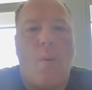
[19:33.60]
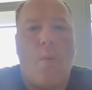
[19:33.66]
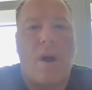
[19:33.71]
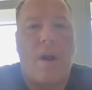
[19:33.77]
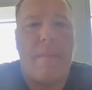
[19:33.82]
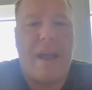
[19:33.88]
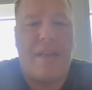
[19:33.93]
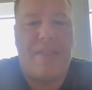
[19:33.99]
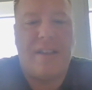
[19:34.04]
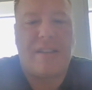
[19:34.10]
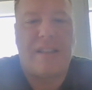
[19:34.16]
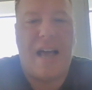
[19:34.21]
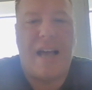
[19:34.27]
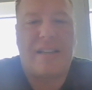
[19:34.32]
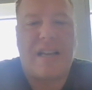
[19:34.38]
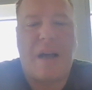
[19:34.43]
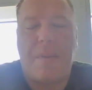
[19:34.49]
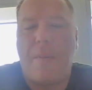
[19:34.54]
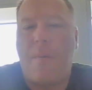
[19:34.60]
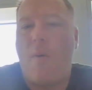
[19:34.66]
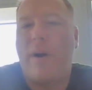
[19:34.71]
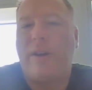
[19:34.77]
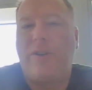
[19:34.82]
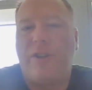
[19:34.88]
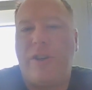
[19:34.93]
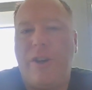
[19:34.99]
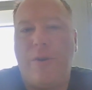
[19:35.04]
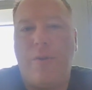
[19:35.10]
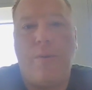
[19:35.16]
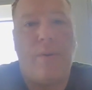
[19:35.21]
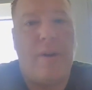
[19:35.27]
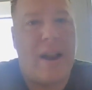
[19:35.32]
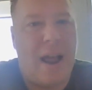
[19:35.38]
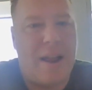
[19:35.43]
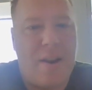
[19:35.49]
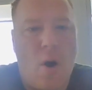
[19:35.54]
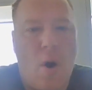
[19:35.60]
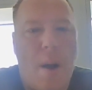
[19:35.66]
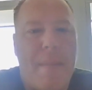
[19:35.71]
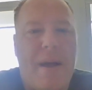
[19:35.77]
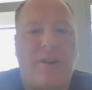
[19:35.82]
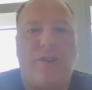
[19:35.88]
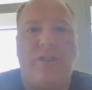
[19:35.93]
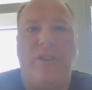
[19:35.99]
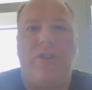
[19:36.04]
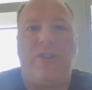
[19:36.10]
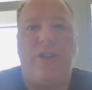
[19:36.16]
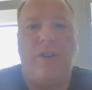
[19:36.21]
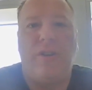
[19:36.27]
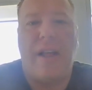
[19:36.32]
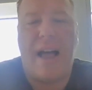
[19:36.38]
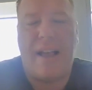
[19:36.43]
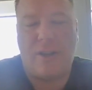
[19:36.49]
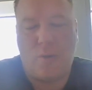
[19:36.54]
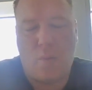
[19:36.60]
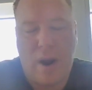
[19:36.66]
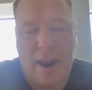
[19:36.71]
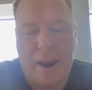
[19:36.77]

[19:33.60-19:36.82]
Want to make these last couple points to you. I know I mentioned this to you last